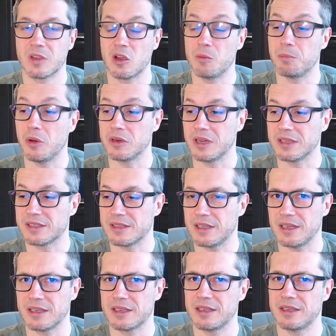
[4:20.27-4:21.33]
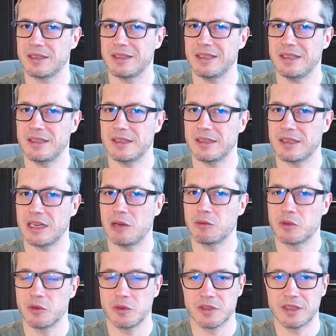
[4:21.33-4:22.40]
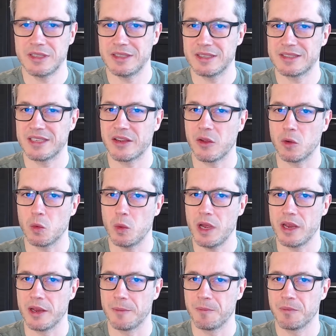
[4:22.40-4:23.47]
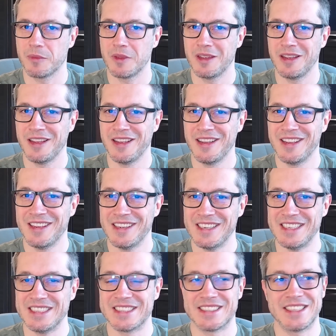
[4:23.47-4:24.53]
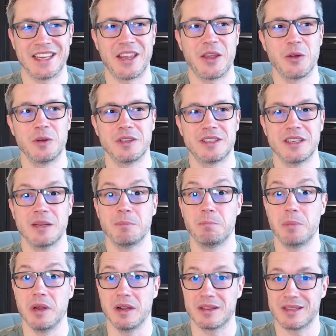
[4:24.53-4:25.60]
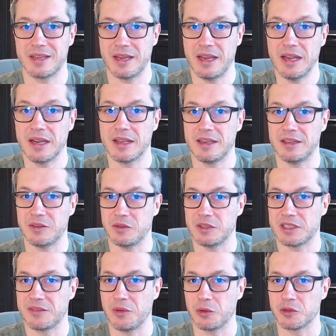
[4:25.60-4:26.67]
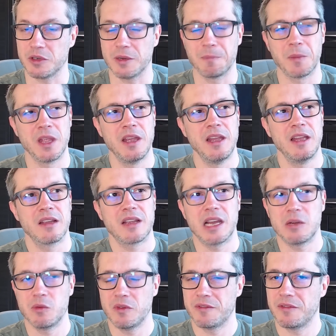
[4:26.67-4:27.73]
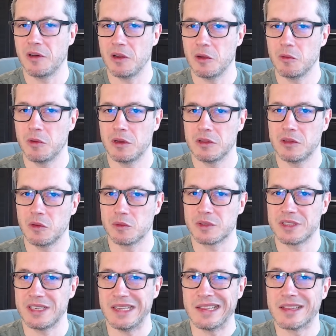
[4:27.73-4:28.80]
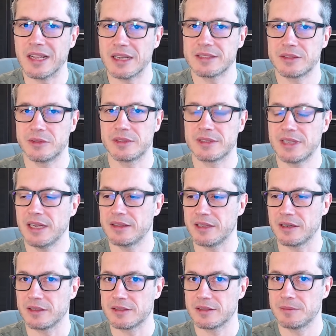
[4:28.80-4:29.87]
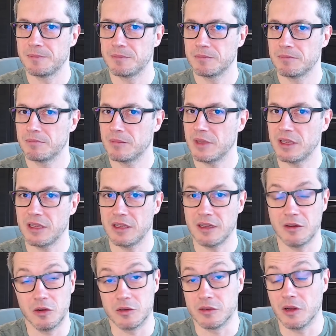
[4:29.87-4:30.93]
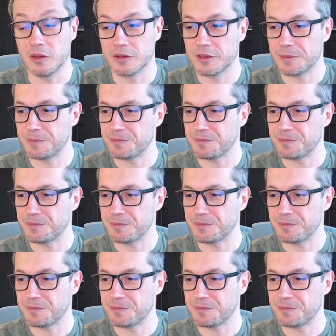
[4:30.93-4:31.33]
components, like how to use it in a secure way. Is security built into this feature? Can we follow those industry standards or not?